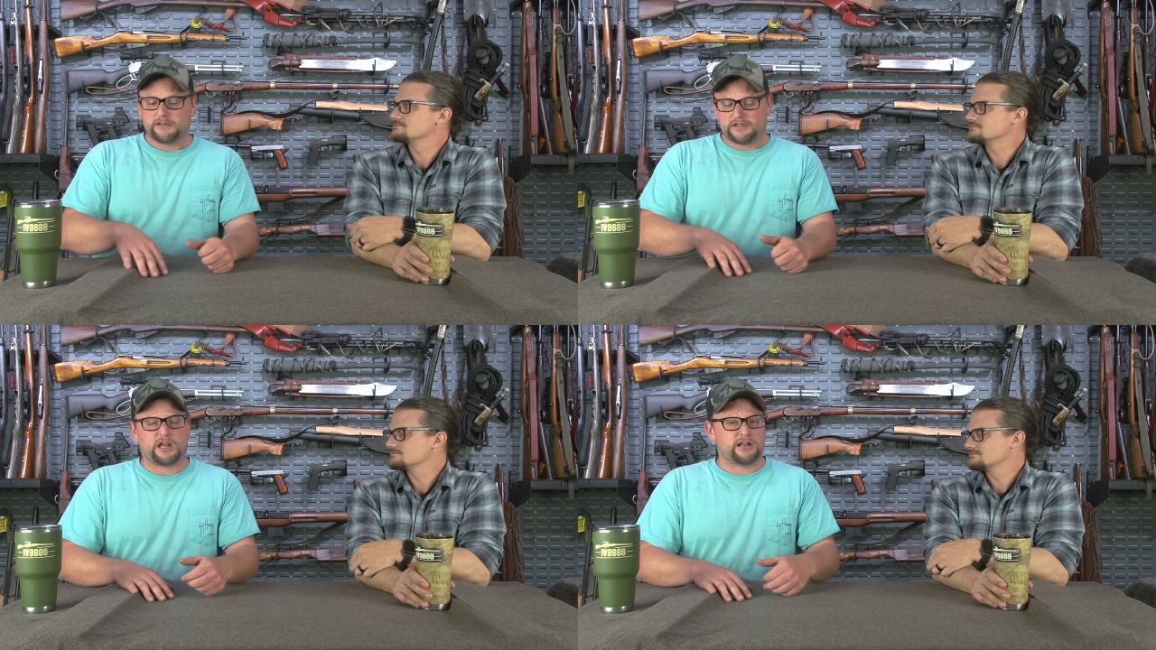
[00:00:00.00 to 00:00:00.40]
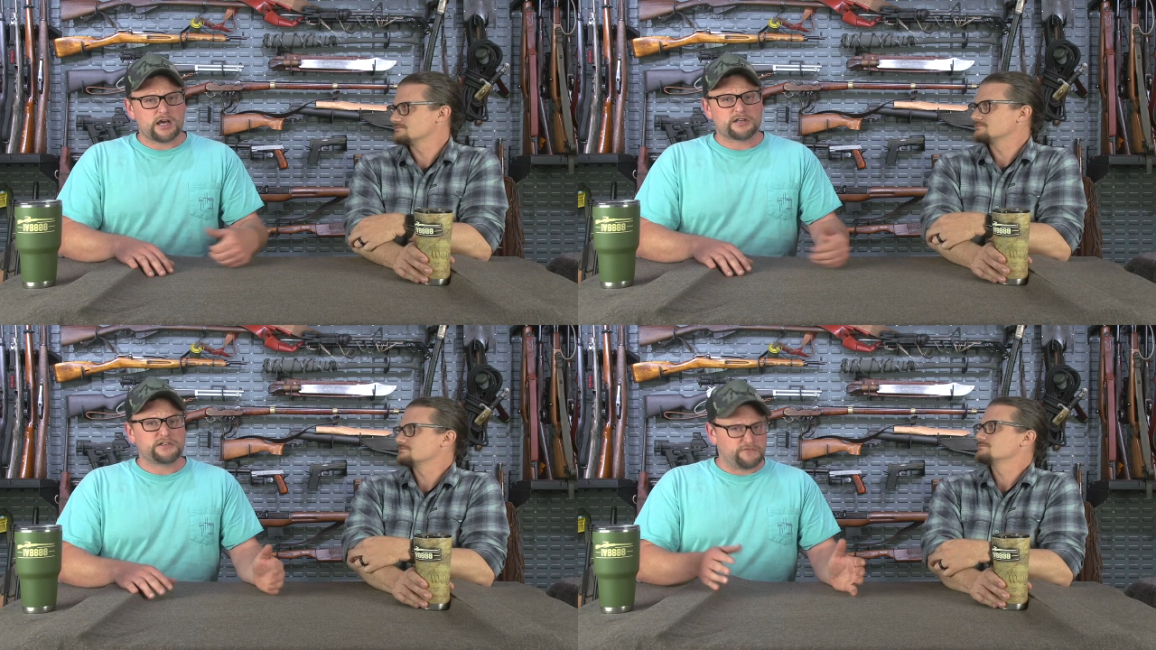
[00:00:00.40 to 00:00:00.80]
Speaker 1: They got a
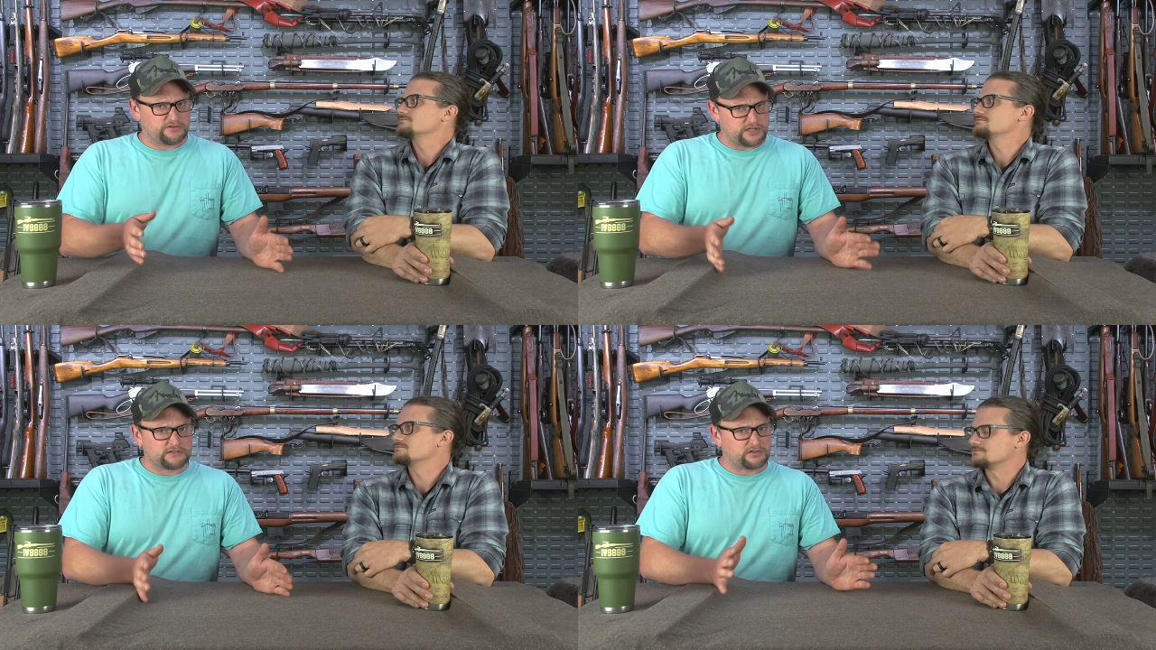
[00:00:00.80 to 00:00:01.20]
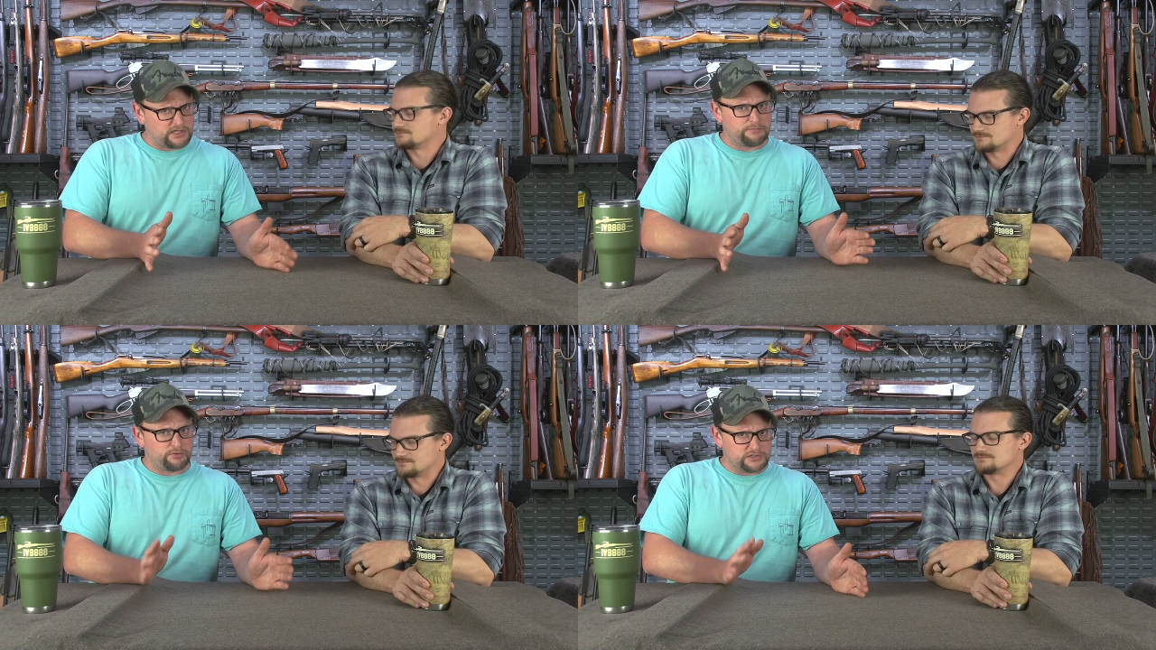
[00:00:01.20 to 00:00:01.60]
lot of different things that
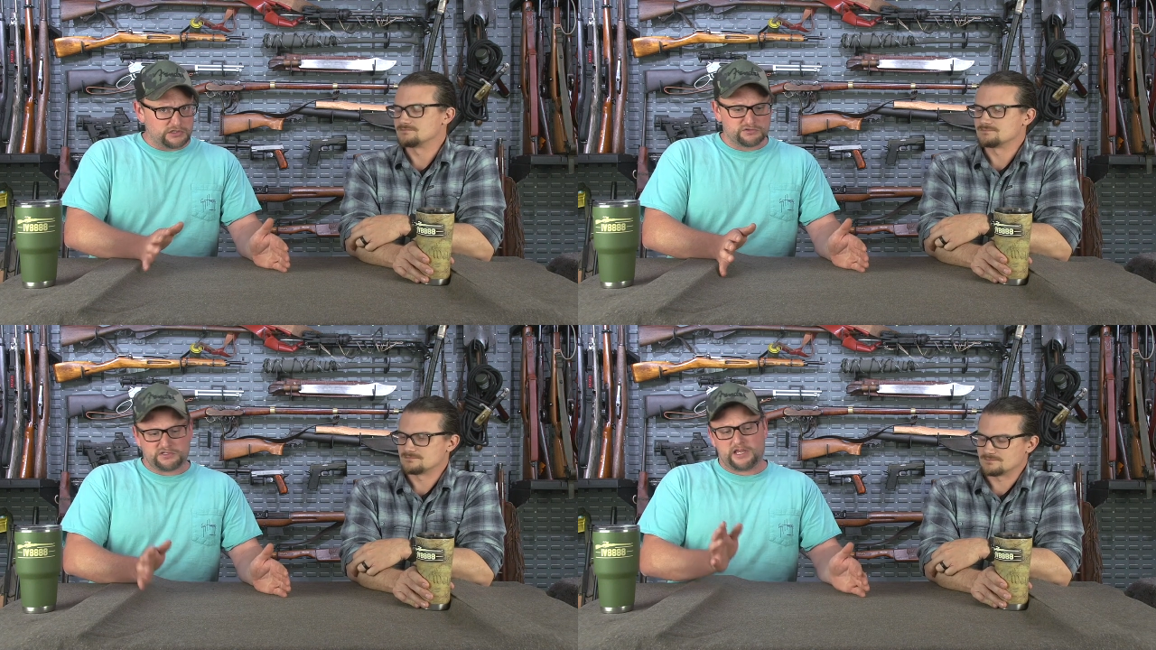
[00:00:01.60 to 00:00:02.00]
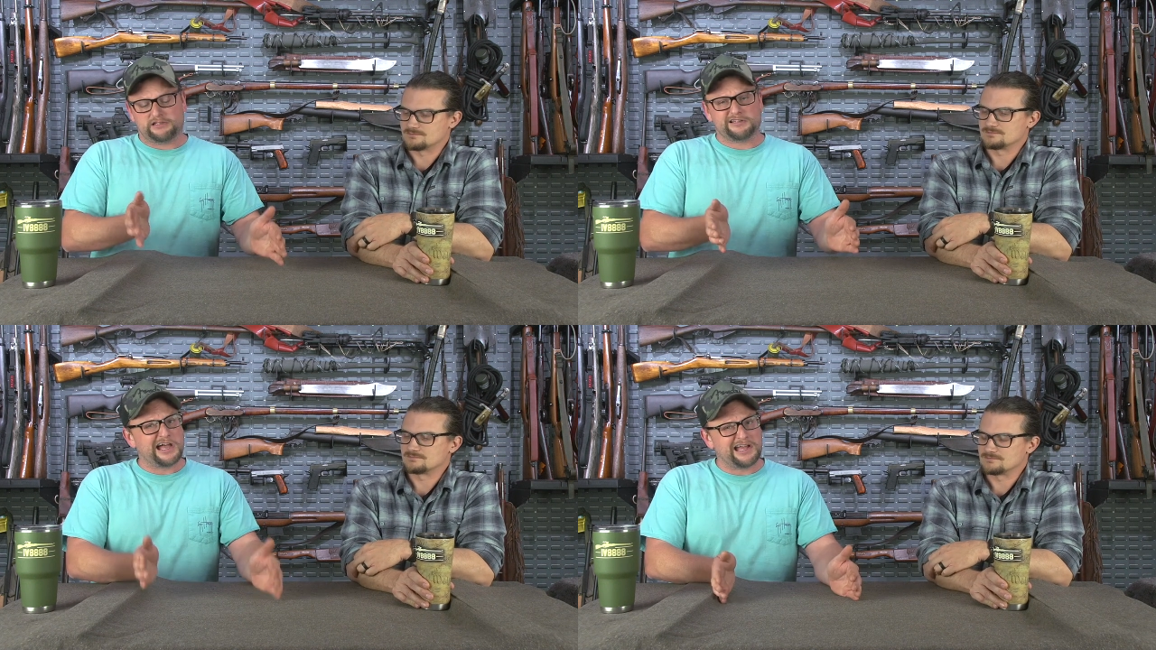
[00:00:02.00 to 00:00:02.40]
they mm-hmm. produce
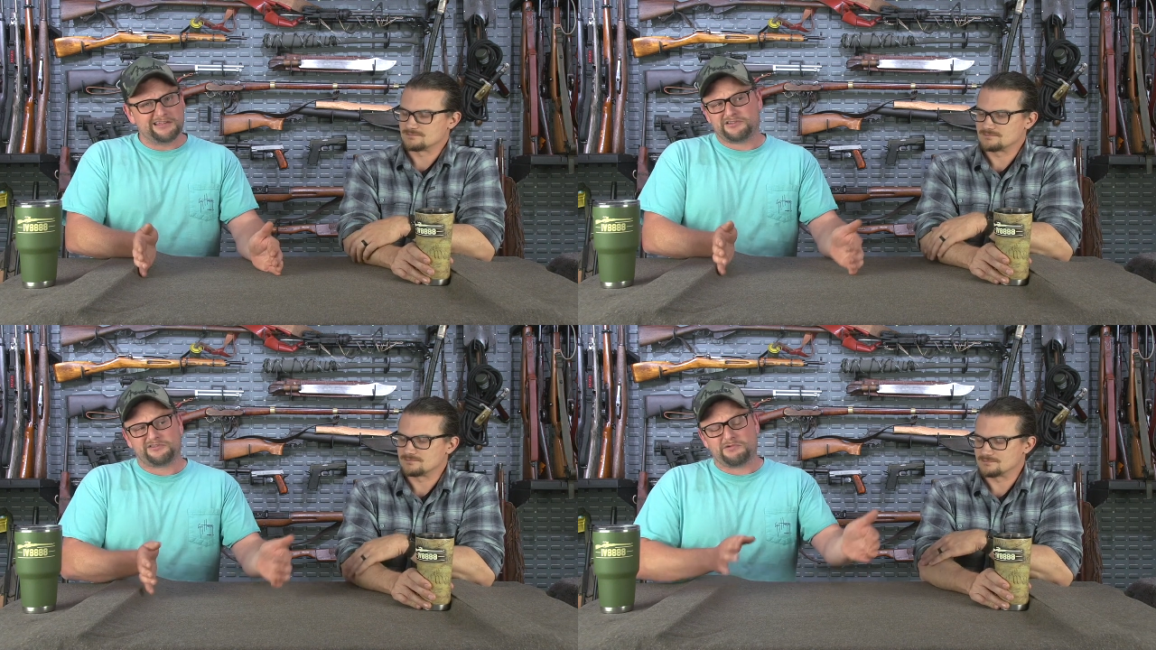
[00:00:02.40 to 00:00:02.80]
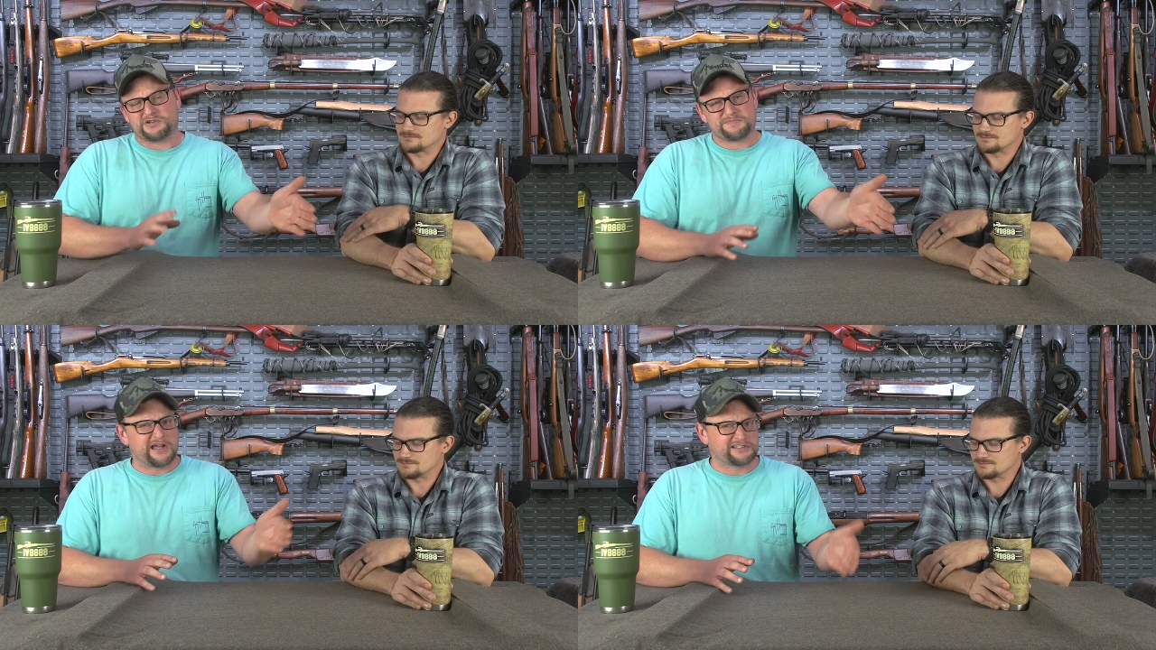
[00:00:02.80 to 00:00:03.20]
and lines that they're
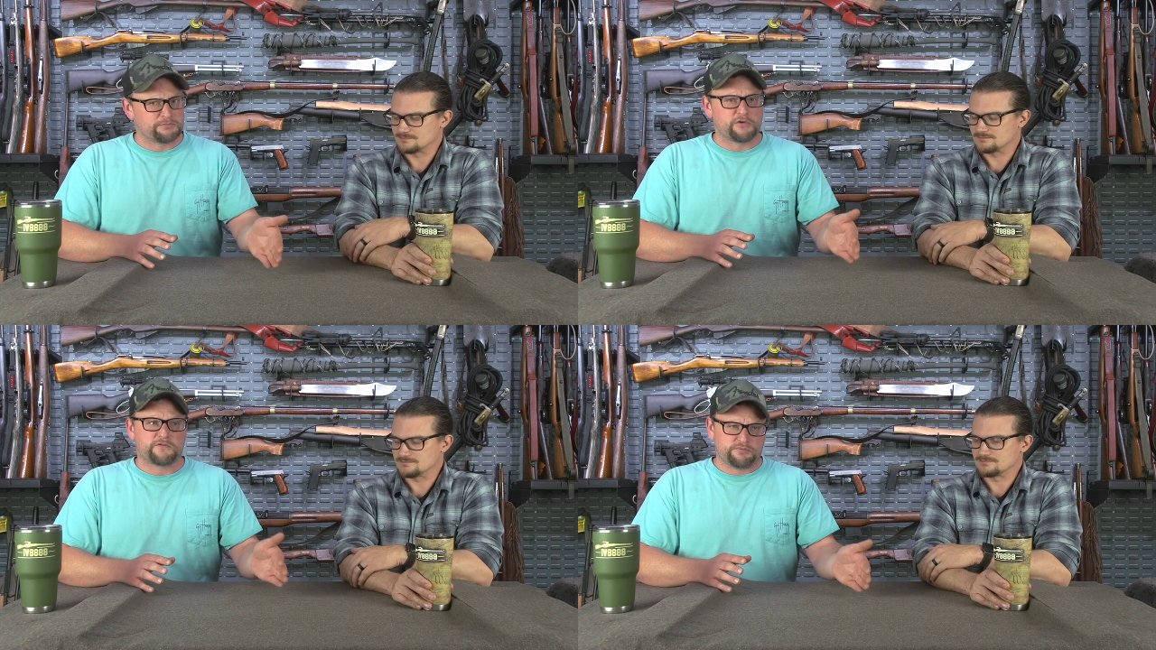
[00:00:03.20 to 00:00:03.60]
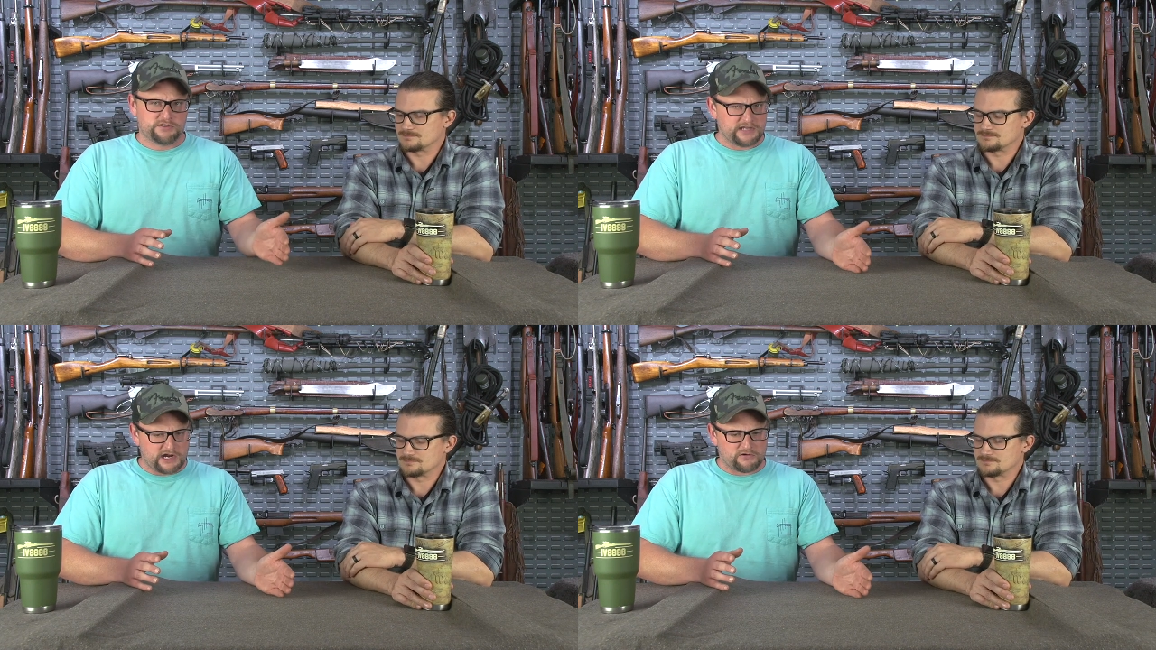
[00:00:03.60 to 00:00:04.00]
responsible for
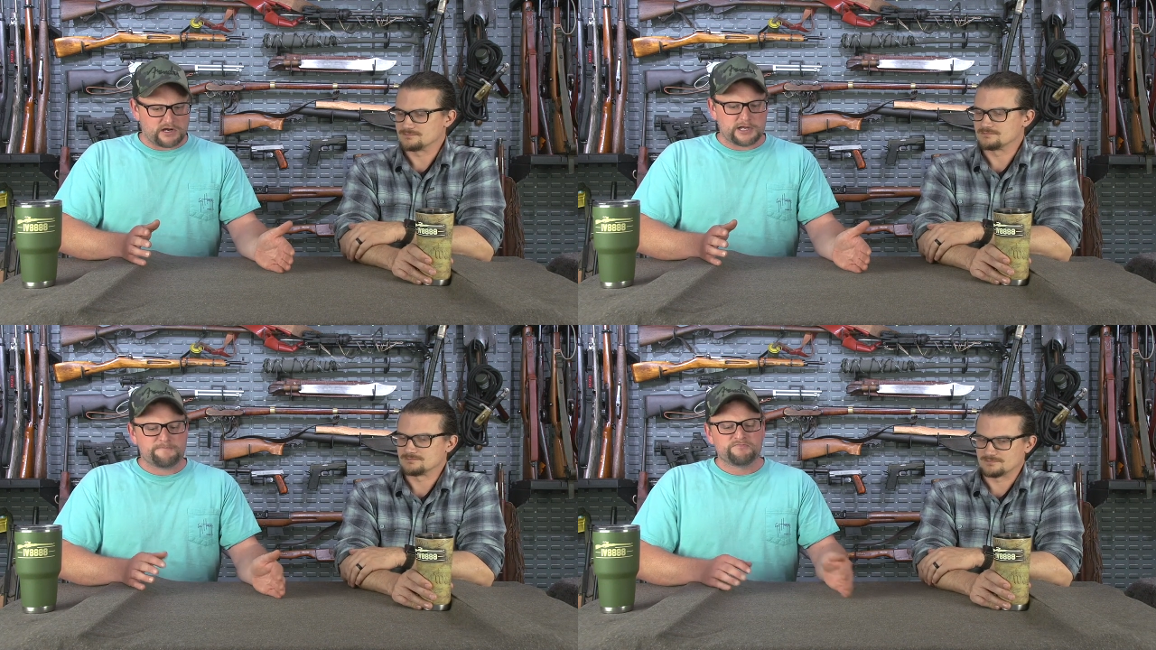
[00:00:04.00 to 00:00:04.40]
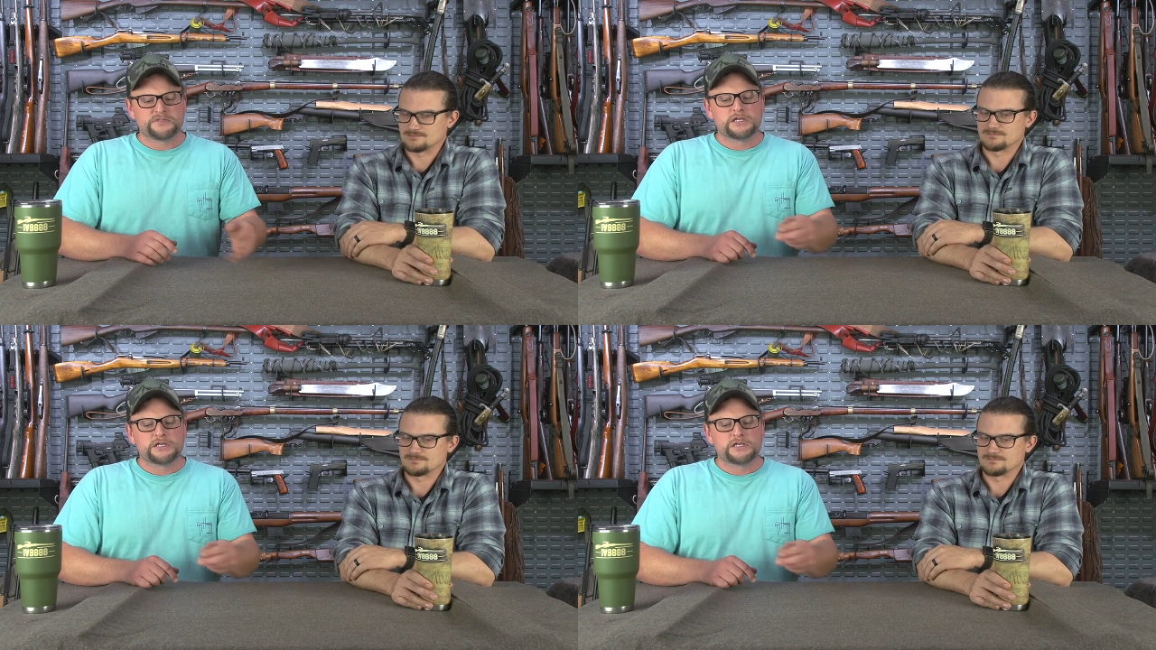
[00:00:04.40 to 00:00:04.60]
putting out, right?